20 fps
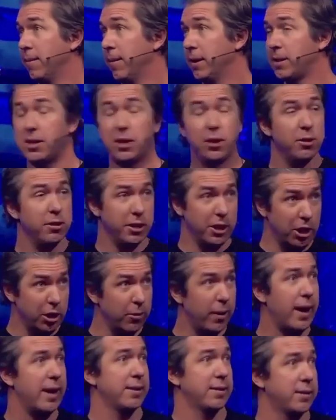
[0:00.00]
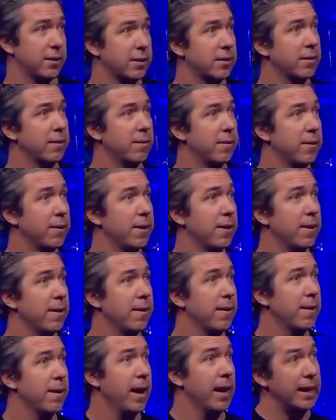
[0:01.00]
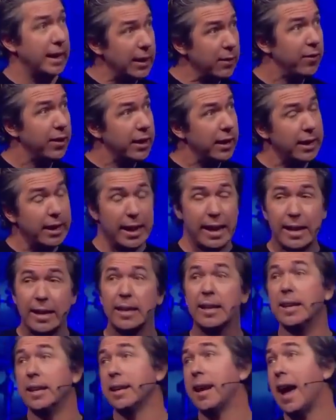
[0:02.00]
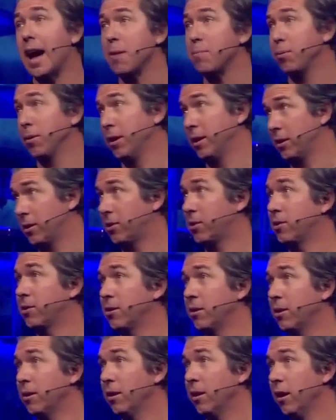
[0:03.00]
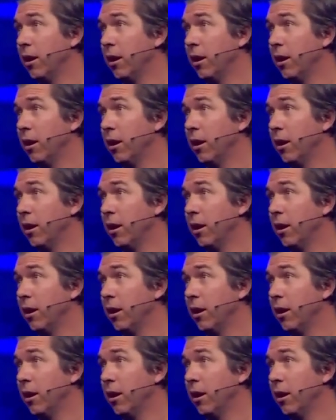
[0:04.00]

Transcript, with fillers: It's here in the US. And even in Indianapolis,